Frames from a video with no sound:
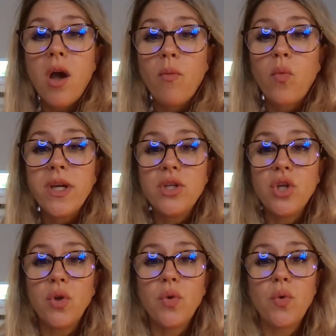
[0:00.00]
we
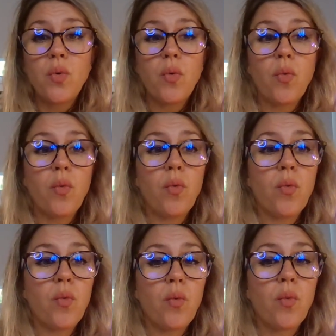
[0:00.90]
do
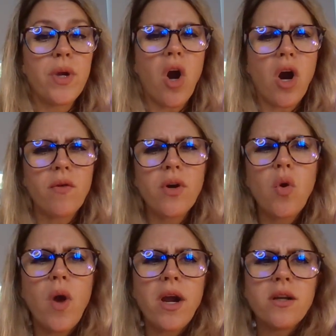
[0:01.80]
we are
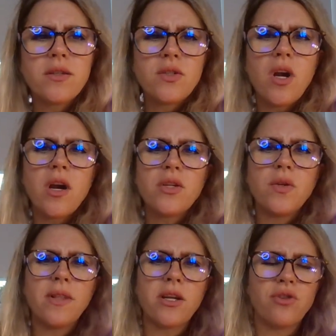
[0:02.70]
required to start
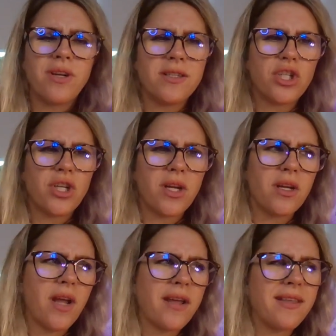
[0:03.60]
doing that
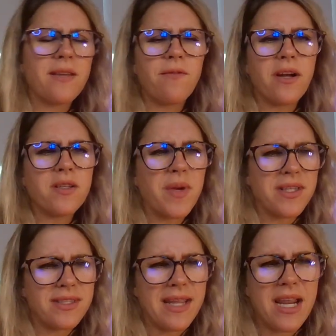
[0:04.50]
transition. I think it varies by
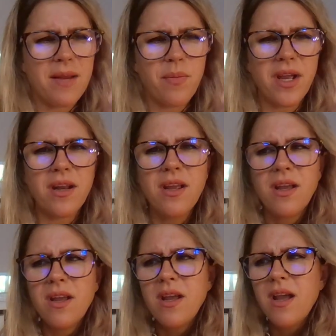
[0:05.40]
state, but
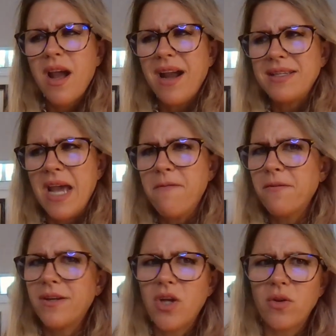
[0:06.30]

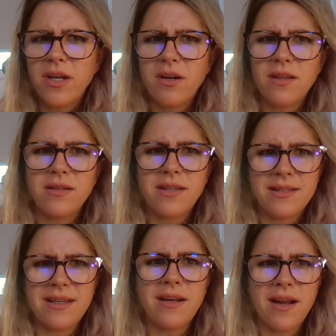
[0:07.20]
definitely no later than
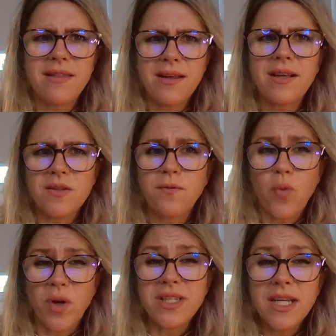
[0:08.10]
16, and I think it's
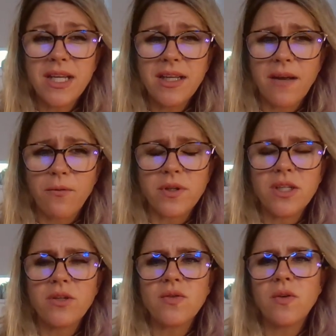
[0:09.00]
14 at
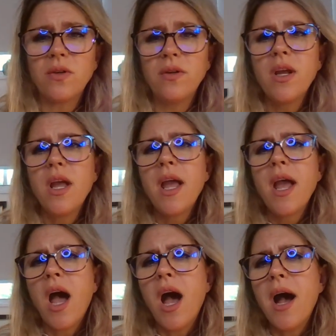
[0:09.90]
14 years old.
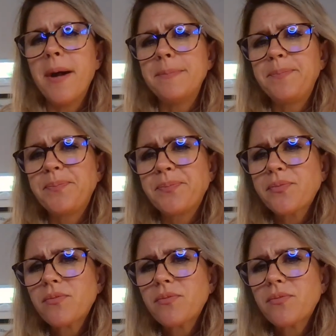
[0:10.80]
Um,